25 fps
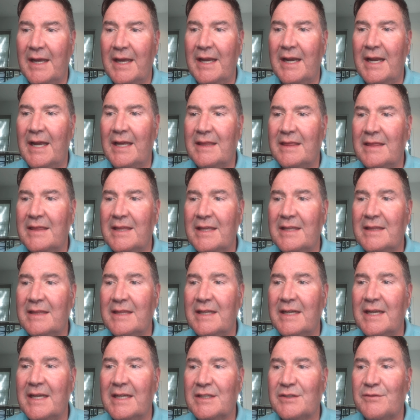and I think
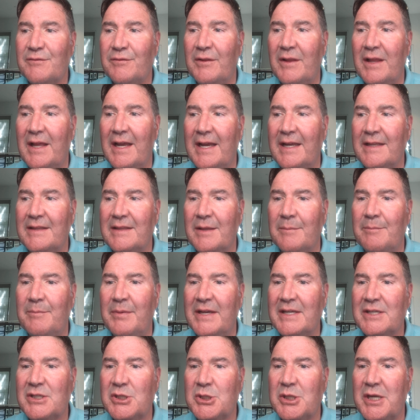the next flight, the
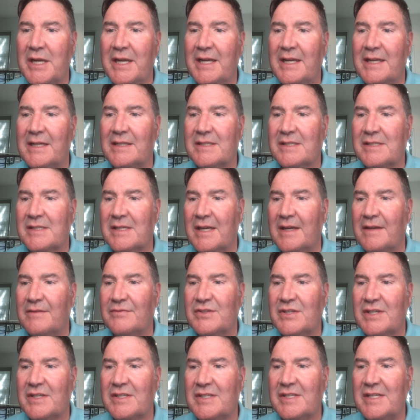best chance of
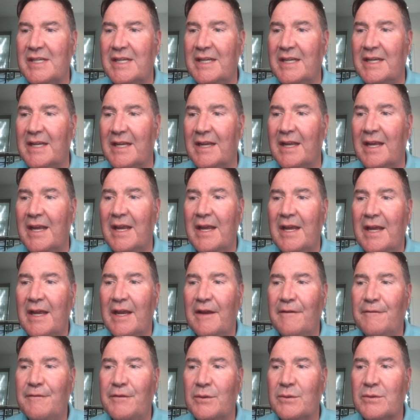succeeding
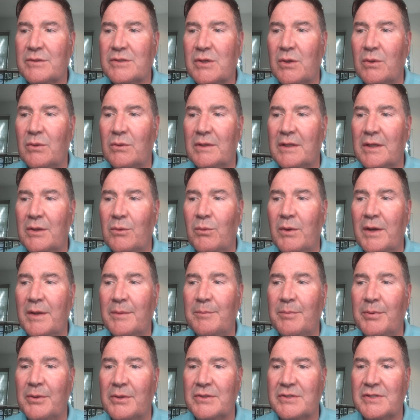if there is only
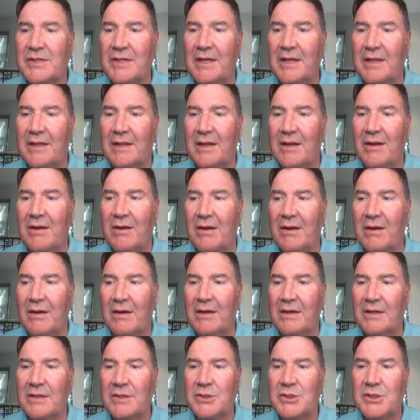one person in the car,